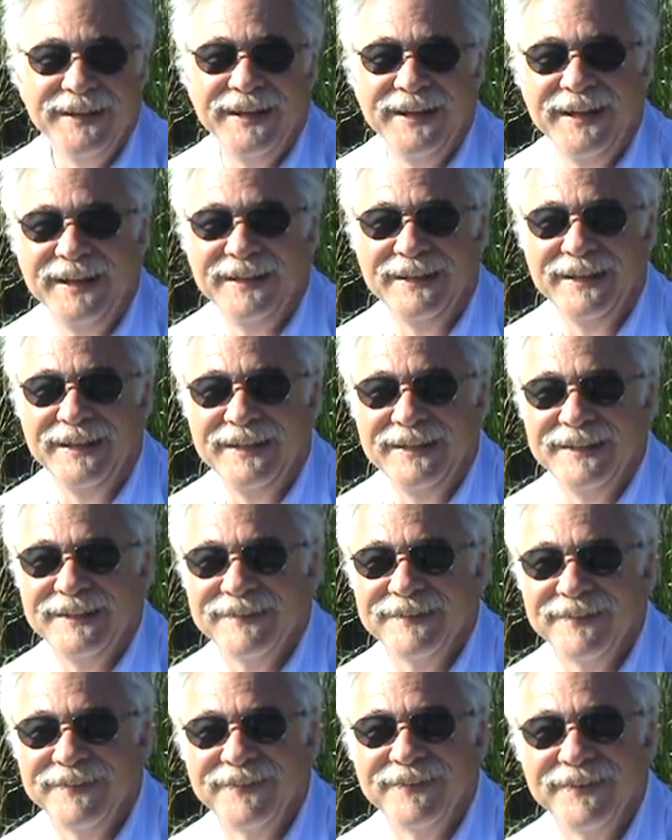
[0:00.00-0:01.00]
And
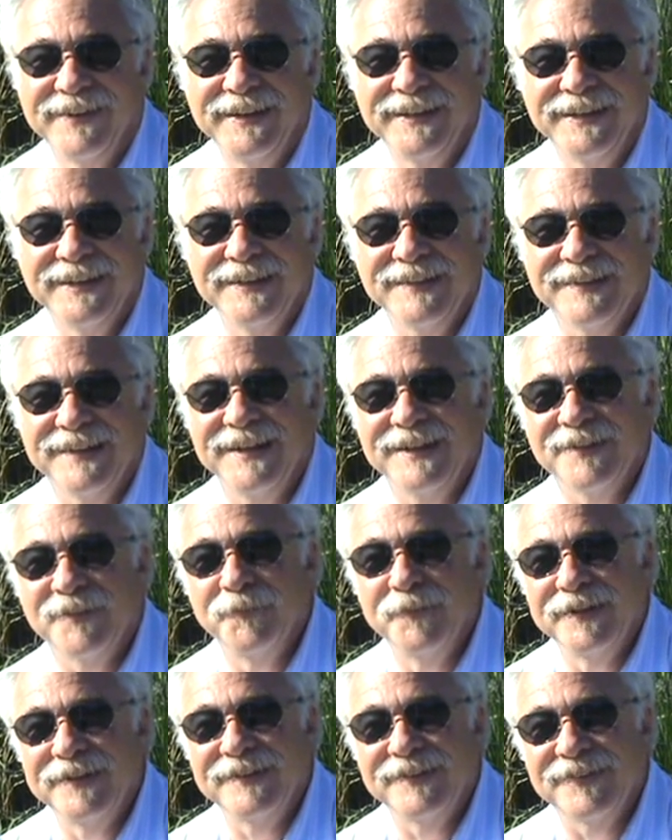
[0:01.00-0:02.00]
so I guess
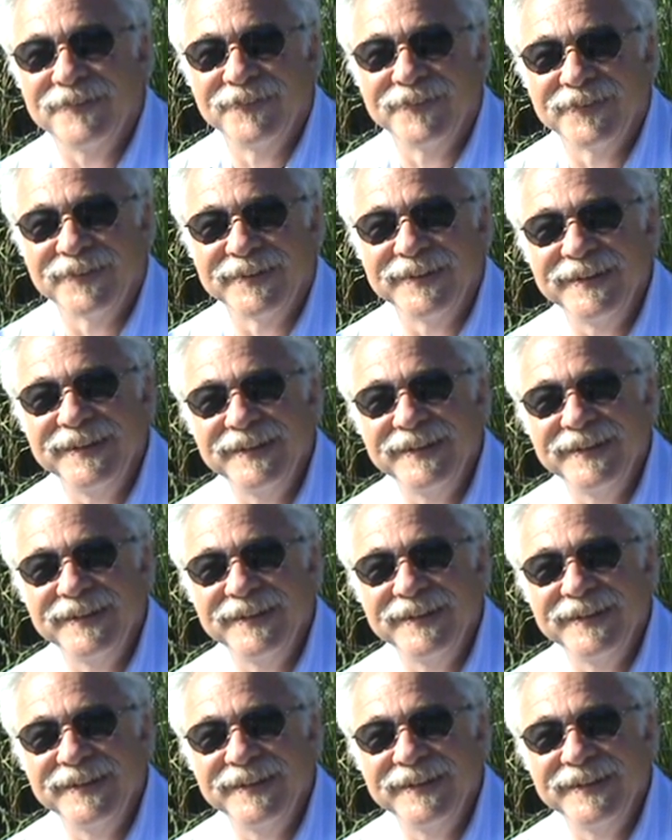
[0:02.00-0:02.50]
that's my story.